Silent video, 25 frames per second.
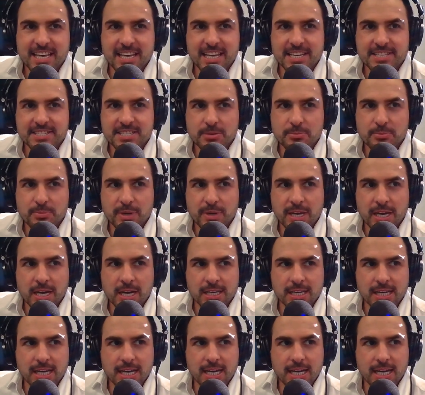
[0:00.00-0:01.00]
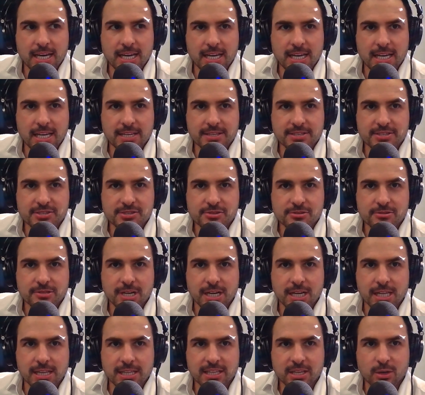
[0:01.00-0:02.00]
It's about a
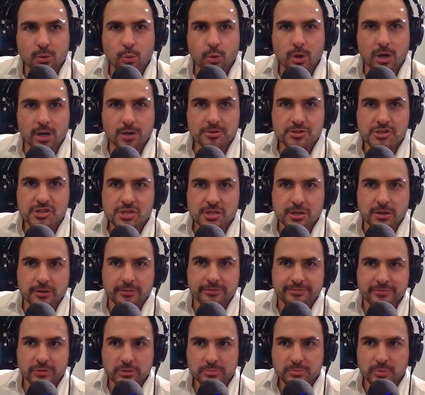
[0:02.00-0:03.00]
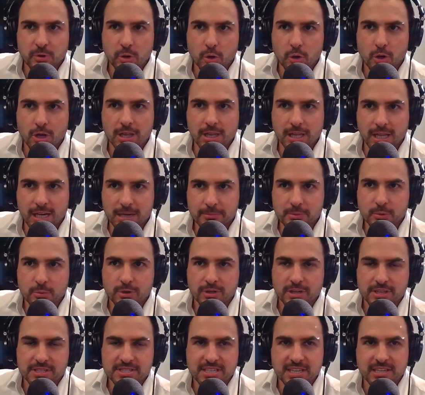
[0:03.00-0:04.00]
struggling Welsh football club, and
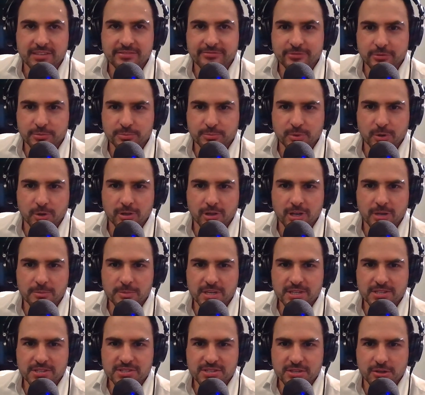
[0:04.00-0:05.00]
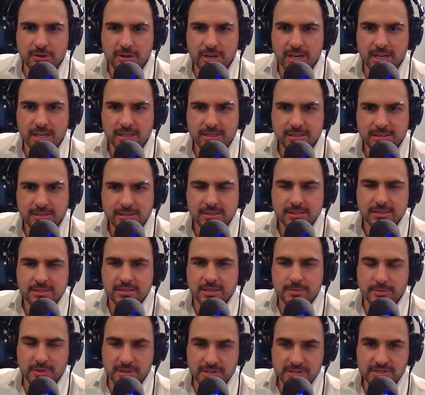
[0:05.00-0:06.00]
when I say football, I mean soccer.
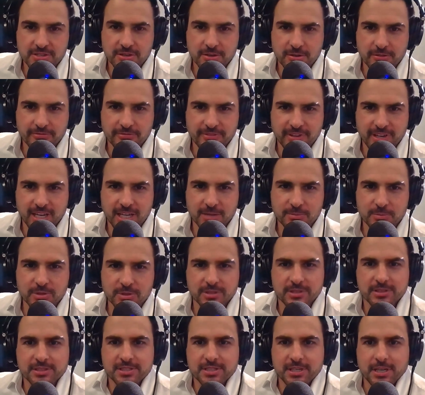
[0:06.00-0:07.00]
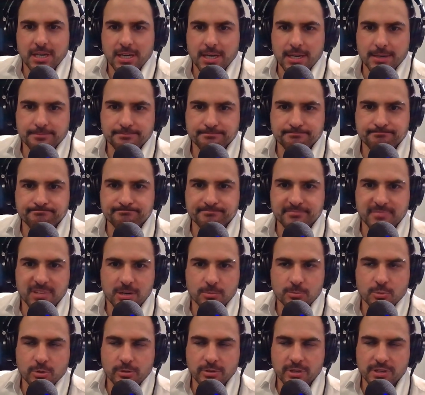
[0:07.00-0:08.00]
I'm not a soccer fan, but I'm
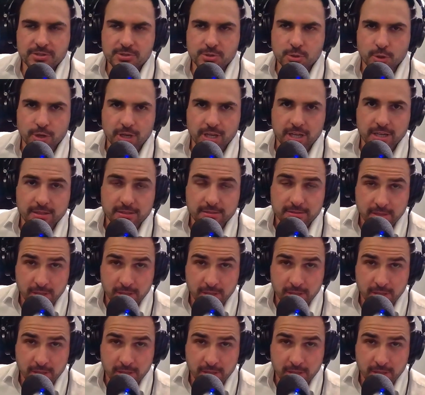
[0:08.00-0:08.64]
really enjoying it.